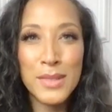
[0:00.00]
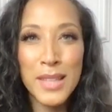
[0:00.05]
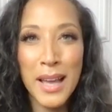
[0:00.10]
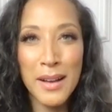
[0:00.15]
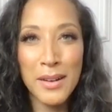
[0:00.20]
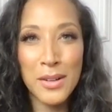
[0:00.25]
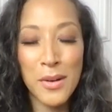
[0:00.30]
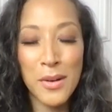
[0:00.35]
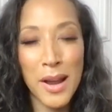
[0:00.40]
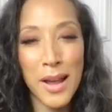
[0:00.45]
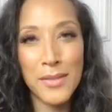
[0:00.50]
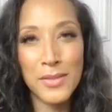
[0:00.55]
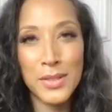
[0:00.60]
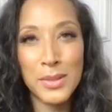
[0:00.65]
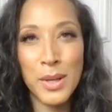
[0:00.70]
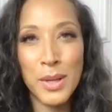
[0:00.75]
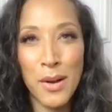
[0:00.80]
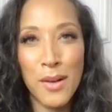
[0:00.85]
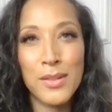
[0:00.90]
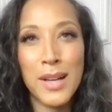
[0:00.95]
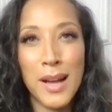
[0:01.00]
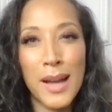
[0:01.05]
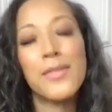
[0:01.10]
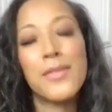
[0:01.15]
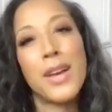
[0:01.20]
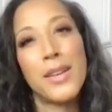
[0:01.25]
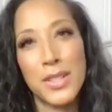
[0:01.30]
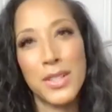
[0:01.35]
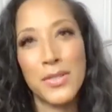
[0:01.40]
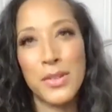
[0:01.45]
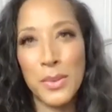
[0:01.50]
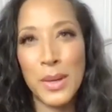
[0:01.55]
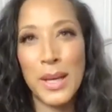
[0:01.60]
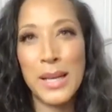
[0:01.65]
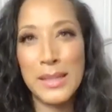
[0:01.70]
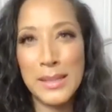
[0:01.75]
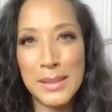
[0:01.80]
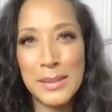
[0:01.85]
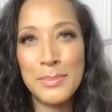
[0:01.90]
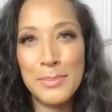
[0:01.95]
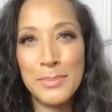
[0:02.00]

that craft and we all kind of have different ways.